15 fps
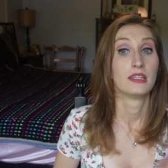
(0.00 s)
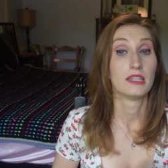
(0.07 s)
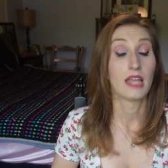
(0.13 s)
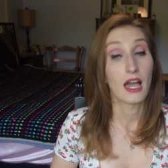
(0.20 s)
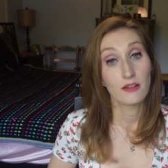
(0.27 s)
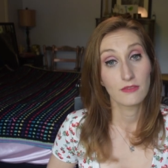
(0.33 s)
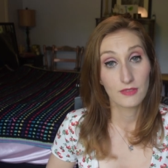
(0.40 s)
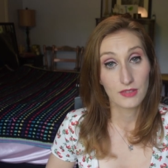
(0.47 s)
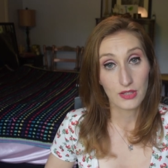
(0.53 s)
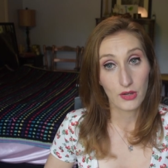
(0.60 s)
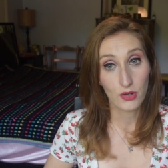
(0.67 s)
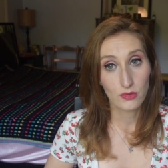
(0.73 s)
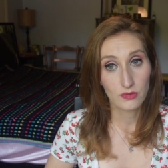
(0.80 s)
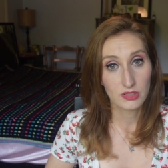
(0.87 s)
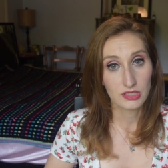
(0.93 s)
Now for
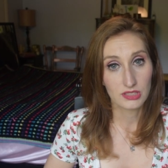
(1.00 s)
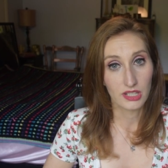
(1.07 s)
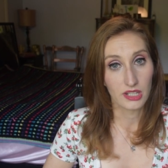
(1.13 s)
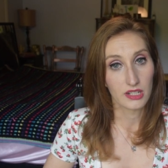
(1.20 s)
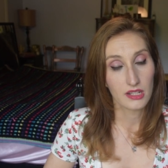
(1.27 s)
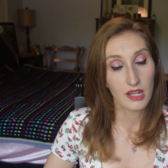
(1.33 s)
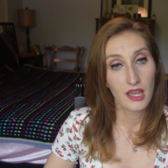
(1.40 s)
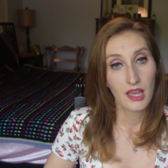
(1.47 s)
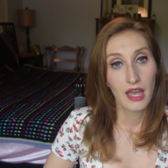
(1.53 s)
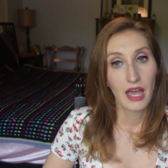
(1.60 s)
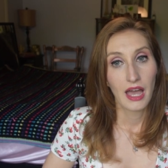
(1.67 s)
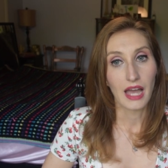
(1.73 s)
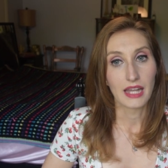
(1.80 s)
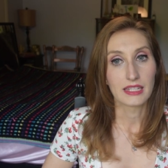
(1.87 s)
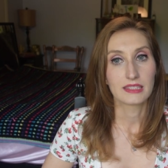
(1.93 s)
the overskirt,
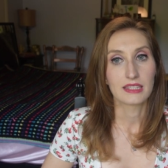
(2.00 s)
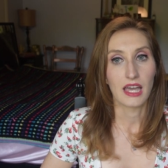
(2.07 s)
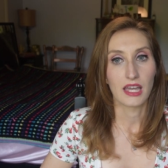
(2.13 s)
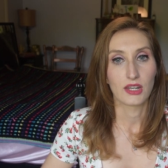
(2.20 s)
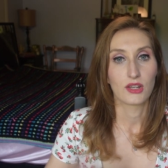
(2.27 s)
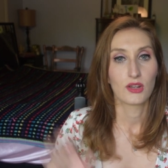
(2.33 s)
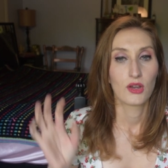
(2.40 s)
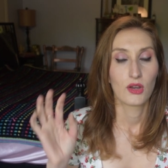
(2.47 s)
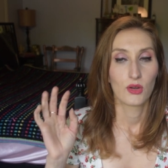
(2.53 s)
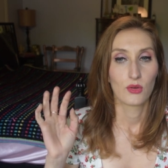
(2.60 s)
I decided